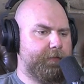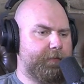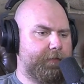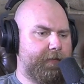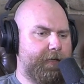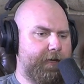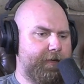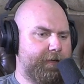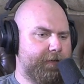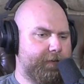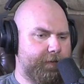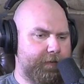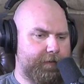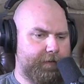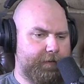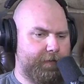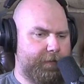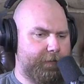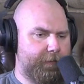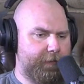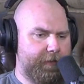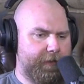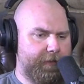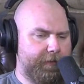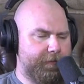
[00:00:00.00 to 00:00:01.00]
They'll knock, and then
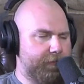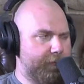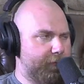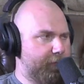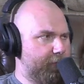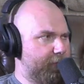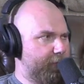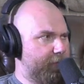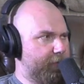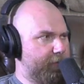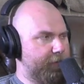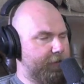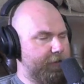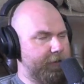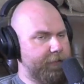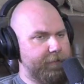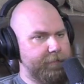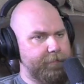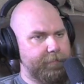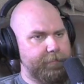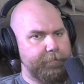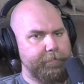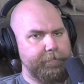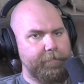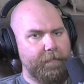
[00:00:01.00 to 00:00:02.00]
I won't answer, and then they'll
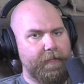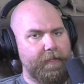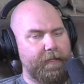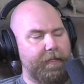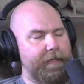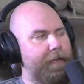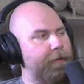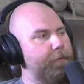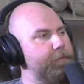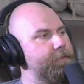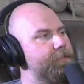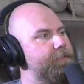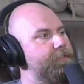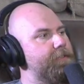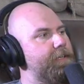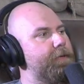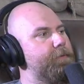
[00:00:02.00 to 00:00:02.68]
leave. And I was